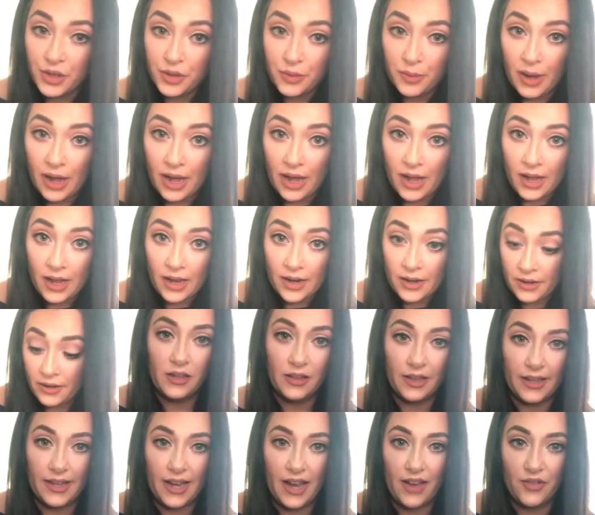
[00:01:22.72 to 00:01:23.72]
mine,
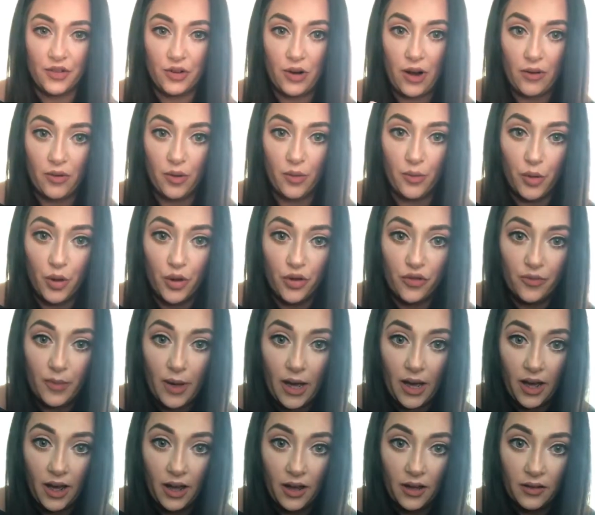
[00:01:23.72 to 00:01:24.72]
like after I remove
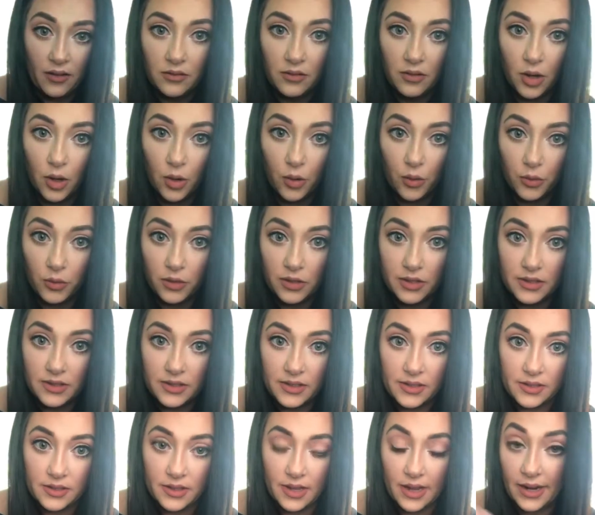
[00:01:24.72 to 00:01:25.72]
my old
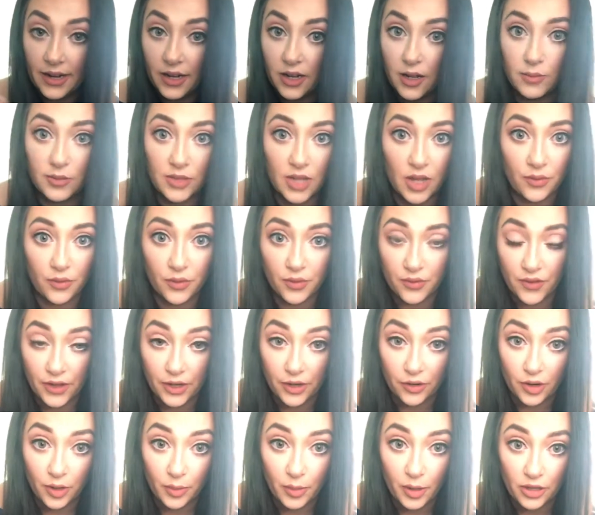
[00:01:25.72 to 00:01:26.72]
ones and it comes off with
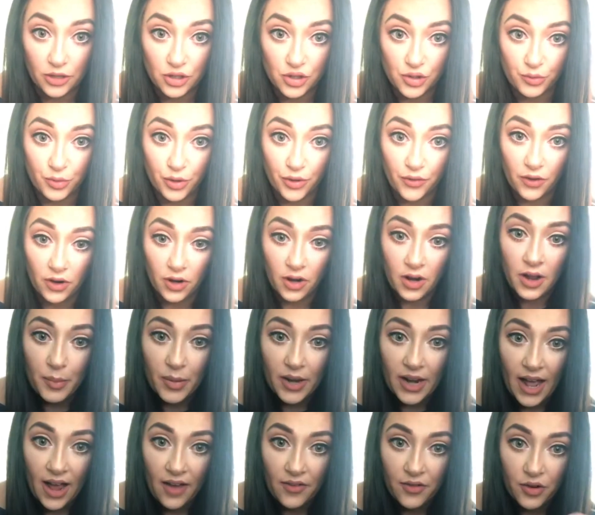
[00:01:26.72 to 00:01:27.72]
fingernail polish remover.
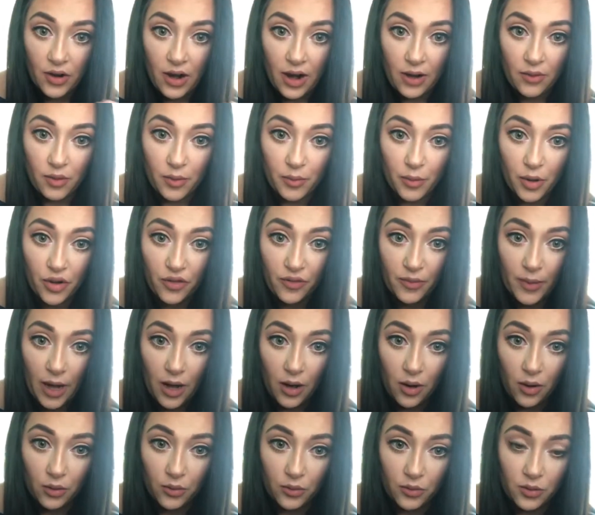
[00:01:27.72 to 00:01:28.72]
After I remove my
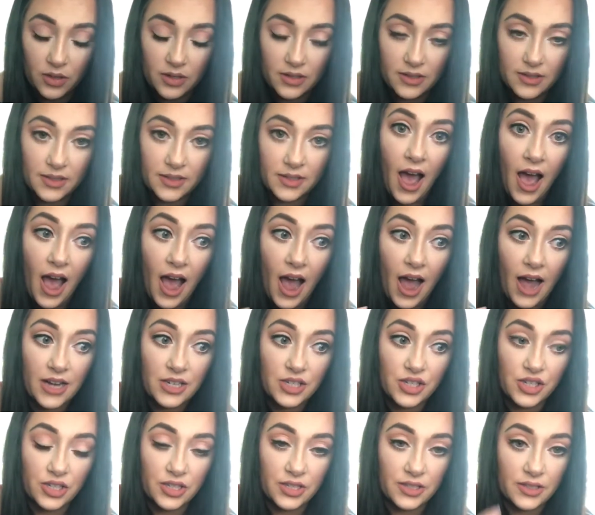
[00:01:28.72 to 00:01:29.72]
old ones, I
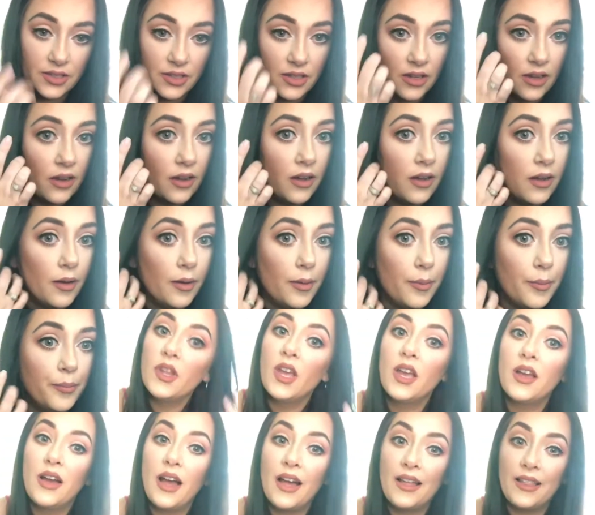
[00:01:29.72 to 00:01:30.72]
just, um,
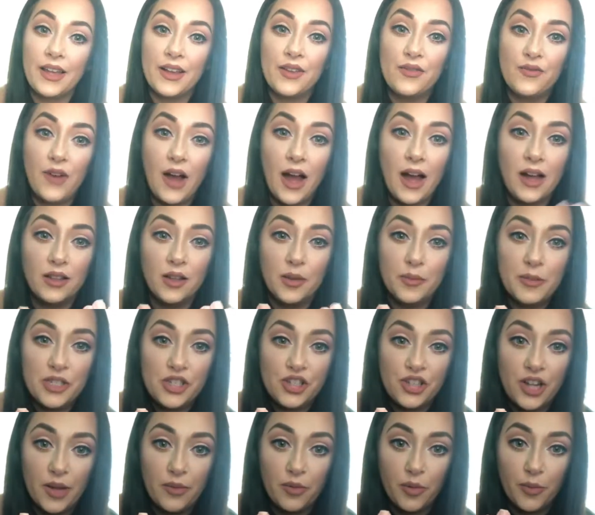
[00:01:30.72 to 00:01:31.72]
I like file them and
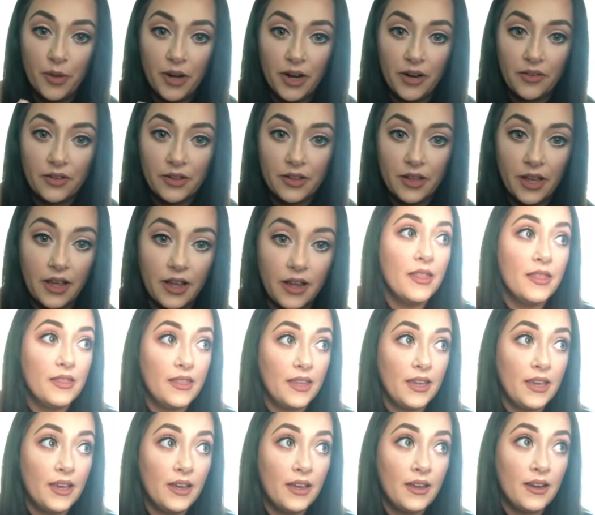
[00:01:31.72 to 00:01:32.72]
shape them and everything.
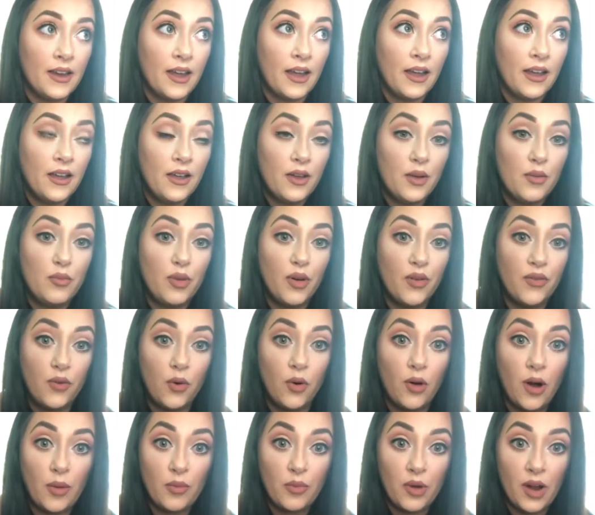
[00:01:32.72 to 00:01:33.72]
Then
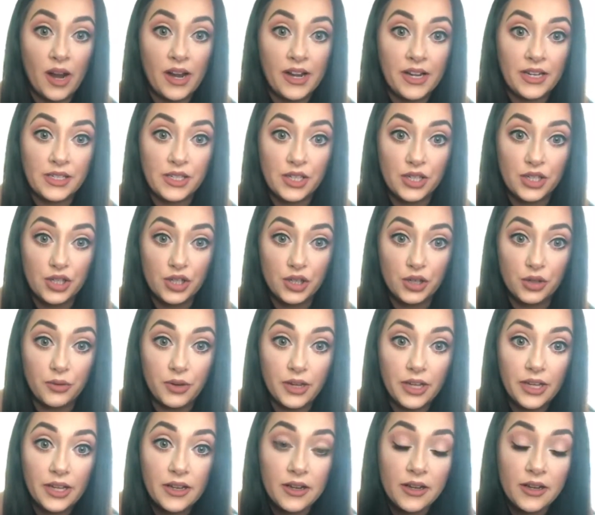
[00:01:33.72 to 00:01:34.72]
before I'm ready to do it,